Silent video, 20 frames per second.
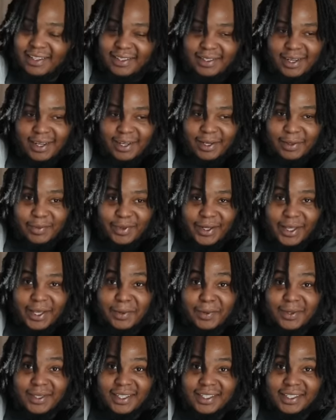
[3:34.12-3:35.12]
ain't I ain't
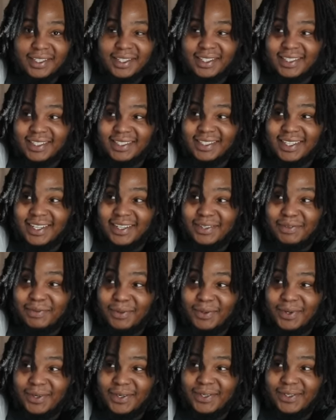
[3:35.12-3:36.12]
playing with these niggas like
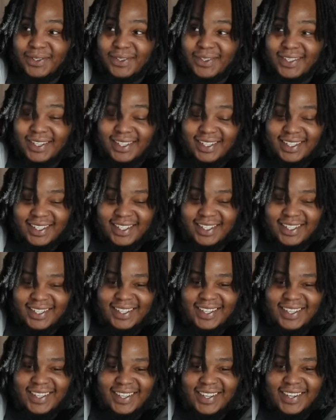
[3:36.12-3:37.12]
for real. Like
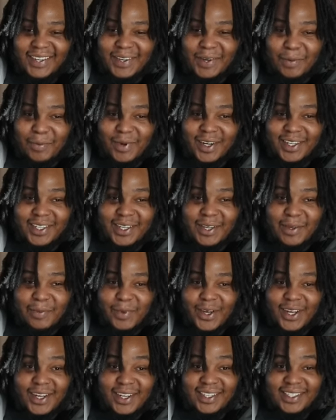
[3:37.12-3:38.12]
I'm about to get
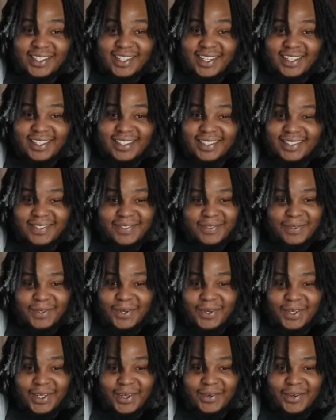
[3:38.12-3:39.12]
mines. Like you
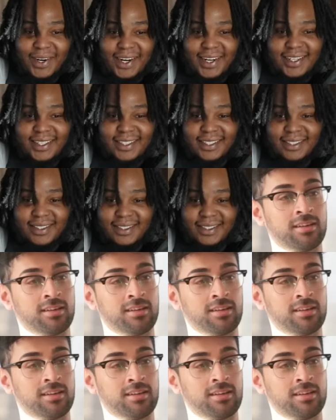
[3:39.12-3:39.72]
gonna get right.